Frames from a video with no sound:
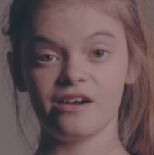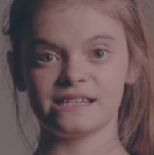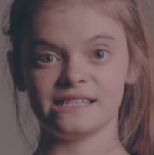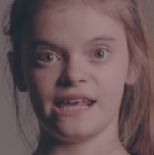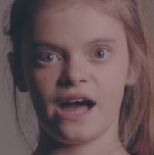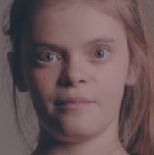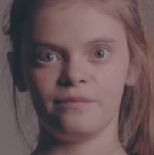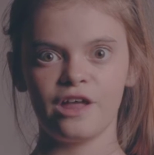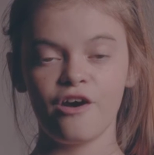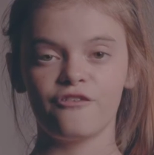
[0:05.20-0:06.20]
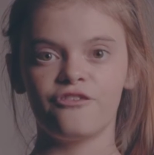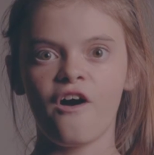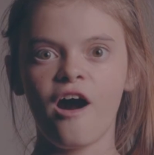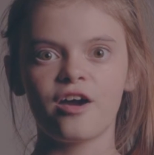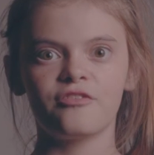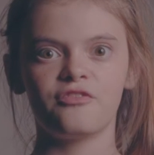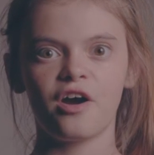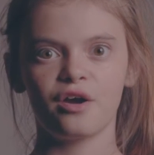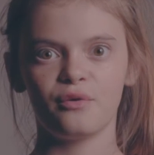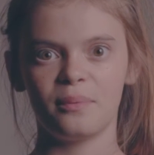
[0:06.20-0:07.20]
Garcia, far,
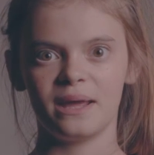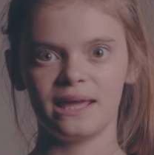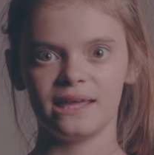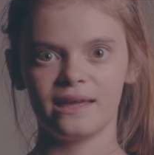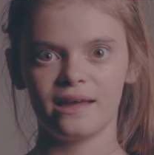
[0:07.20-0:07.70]
far away.